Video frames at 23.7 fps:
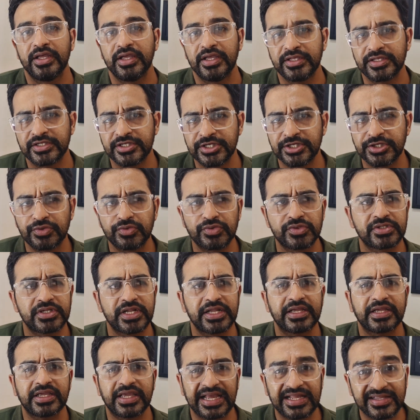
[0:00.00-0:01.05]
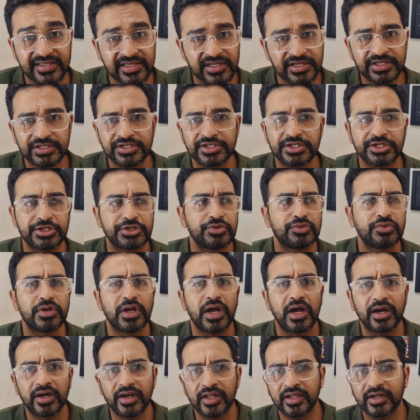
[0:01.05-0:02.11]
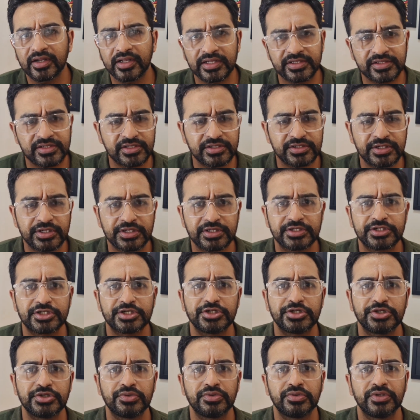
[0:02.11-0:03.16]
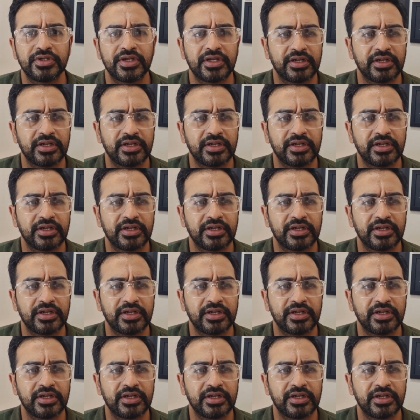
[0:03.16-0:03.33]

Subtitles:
institutes like Cancer Institute, RDR Cancer Institute.